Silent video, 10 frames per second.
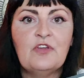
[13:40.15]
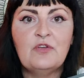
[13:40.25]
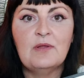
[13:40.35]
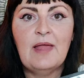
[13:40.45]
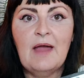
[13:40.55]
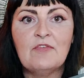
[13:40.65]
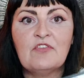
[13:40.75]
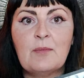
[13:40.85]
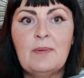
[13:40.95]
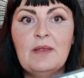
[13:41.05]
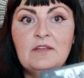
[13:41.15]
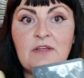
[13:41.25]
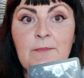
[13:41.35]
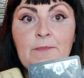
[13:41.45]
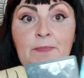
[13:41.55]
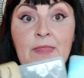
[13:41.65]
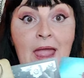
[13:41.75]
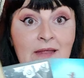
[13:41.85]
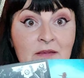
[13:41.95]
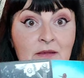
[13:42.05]
in your life, stability.
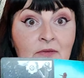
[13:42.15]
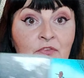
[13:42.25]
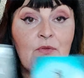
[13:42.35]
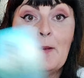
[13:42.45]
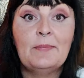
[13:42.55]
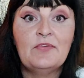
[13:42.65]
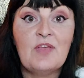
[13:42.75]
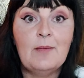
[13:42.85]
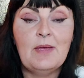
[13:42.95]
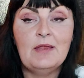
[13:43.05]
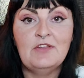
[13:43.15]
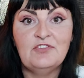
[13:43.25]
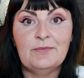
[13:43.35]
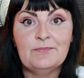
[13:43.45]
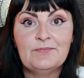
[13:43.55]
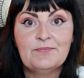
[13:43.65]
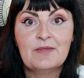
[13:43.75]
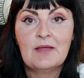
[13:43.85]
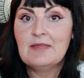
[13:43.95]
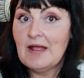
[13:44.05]
That is the same energy.
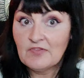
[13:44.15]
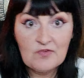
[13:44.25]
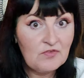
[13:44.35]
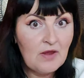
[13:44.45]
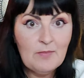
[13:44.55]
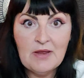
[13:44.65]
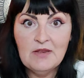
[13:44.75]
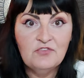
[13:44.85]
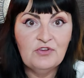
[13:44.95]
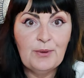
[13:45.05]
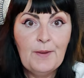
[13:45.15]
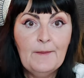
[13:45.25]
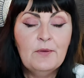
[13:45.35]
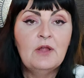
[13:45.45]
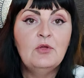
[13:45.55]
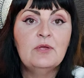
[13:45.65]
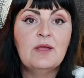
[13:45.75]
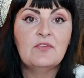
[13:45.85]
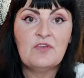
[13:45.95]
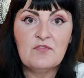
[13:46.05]
That's the same energy. You are looking
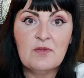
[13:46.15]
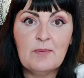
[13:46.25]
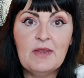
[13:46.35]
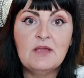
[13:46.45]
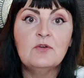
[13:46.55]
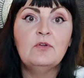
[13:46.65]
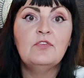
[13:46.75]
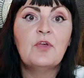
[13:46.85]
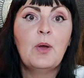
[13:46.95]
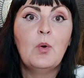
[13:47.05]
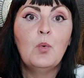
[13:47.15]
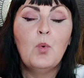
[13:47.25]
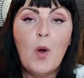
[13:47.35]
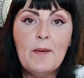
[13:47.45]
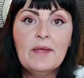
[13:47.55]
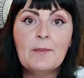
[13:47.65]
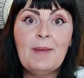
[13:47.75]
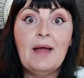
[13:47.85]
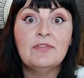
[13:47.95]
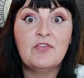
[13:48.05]
at Seven of Pentacles, worrying
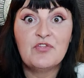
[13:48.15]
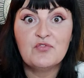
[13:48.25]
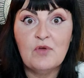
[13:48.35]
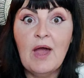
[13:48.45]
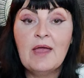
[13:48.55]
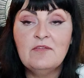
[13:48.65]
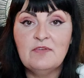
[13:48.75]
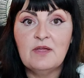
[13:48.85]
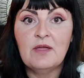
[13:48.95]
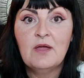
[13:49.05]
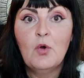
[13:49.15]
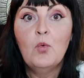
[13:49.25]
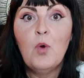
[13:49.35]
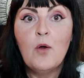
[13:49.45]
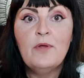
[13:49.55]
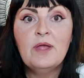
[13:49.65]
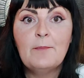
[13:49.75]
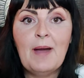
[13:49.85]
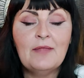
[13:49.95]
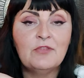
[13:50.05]
about the thriving, worrying
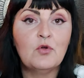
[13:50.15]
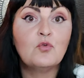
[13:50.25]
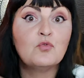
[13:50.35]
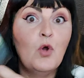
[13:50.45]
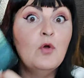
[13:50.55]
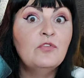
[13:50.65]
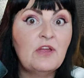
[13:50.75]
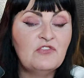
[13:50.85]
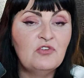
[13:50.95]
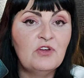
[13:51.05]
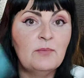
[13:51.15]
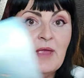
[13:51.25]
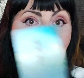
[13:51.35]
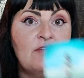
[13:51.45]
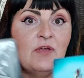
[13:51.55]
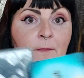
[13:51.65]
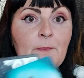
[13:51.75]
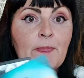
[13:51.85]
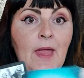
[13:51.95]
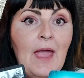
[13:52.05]
about the growth that you're going to be having,
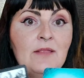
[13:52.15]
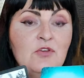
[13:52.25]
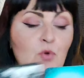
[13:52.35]
and